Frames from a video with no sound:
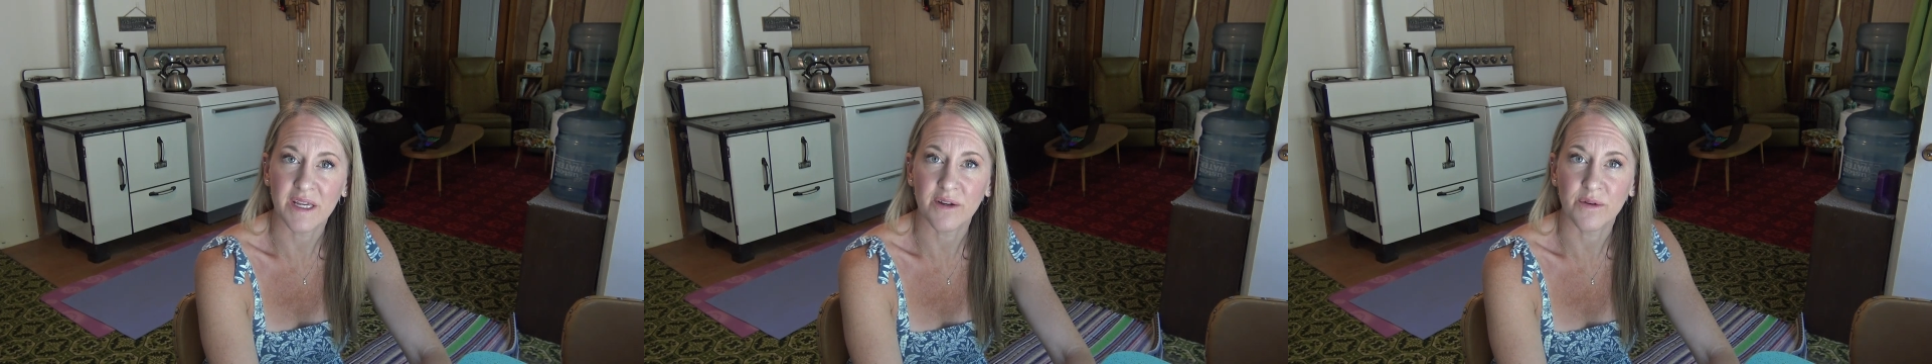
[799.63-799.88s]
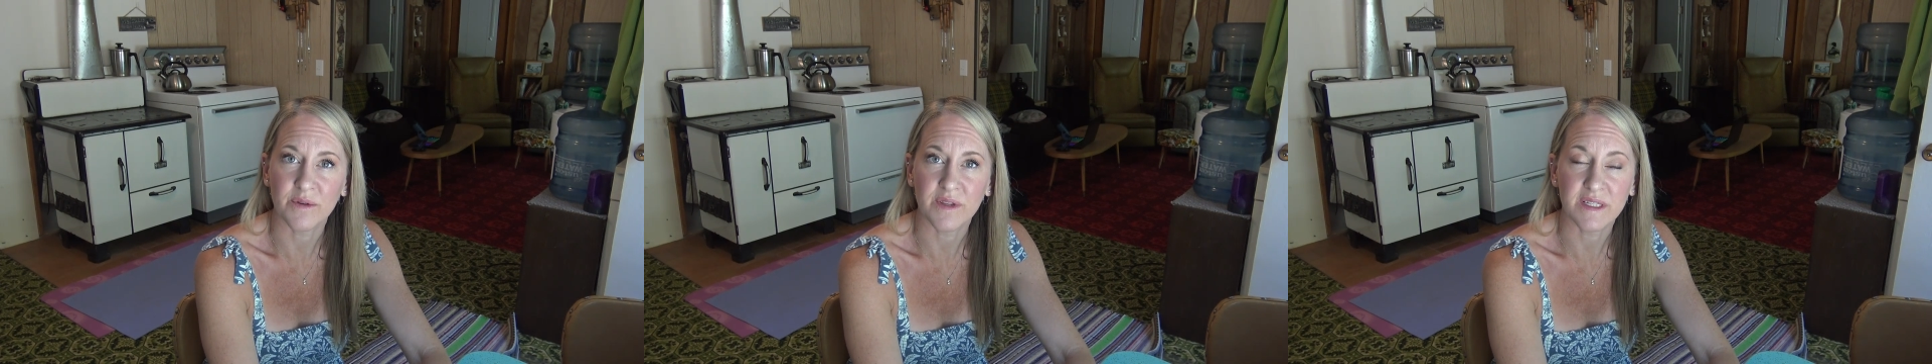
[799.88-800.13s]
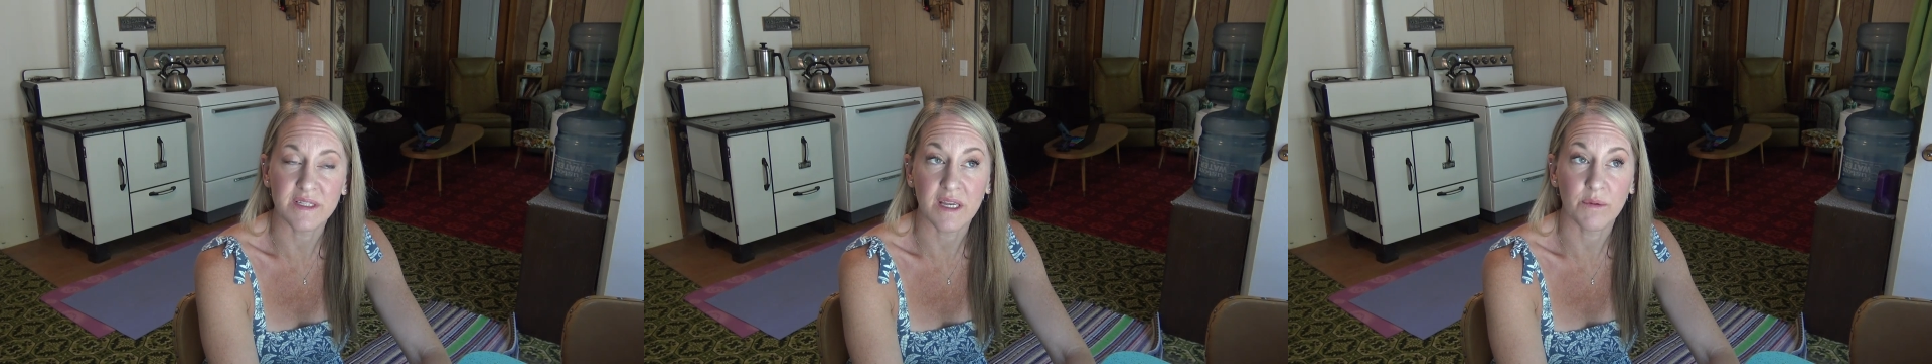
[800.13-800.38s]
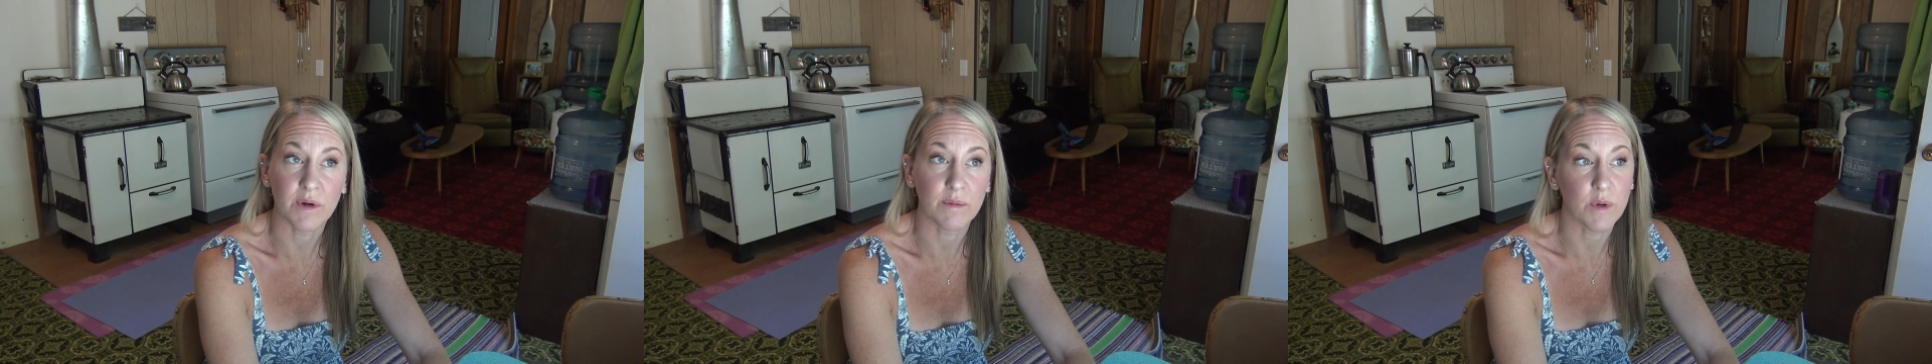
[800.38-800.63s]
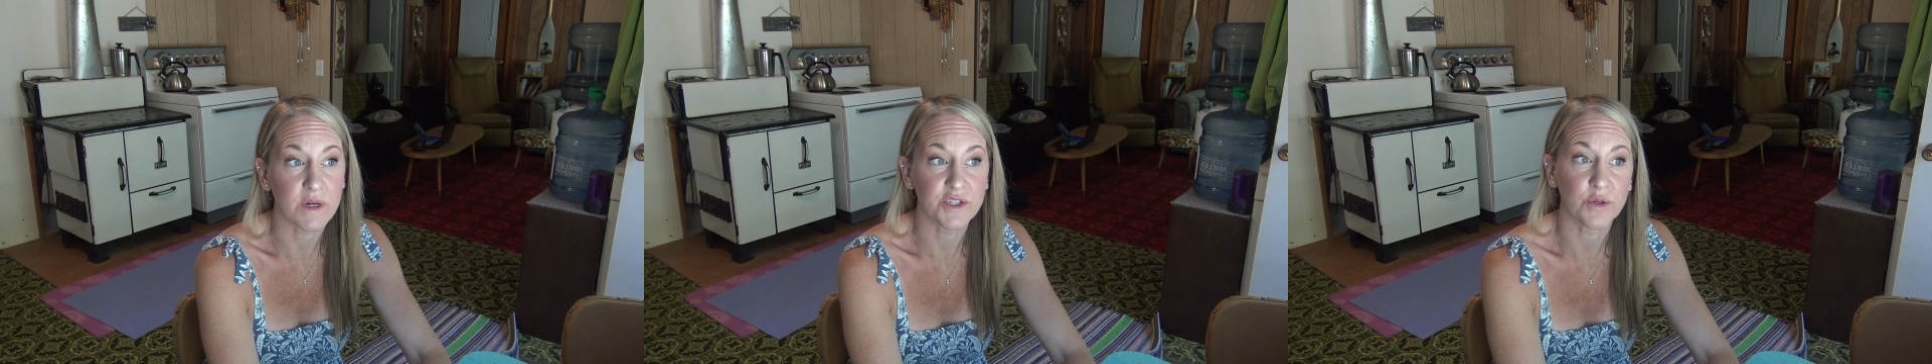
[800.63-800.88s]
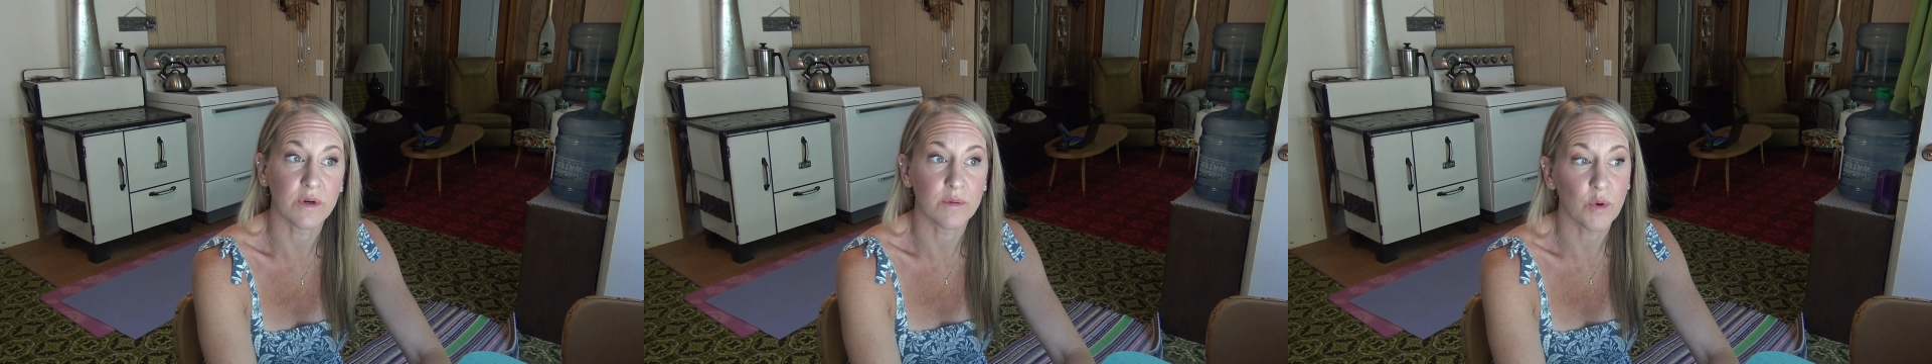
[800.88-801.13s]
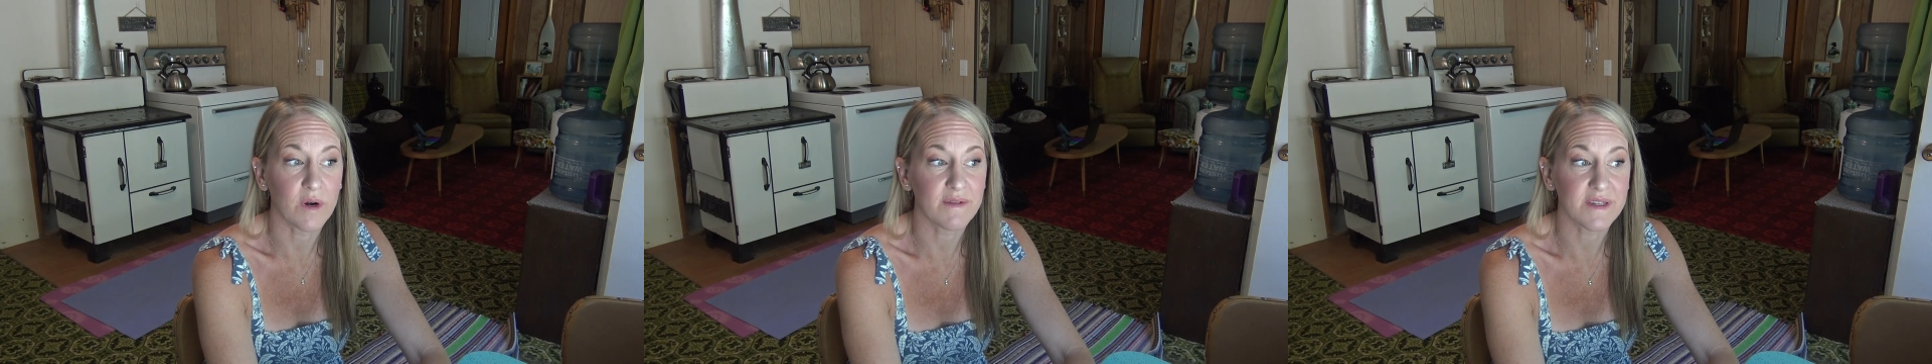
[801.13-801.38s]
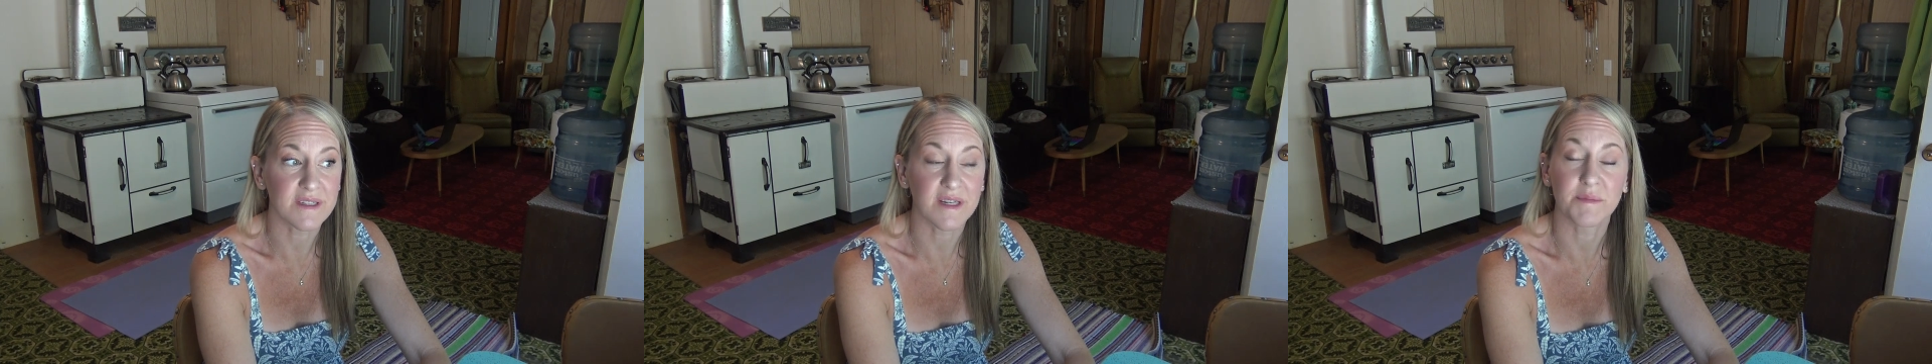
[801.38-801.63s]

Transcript: You know, when they say where more two or more of us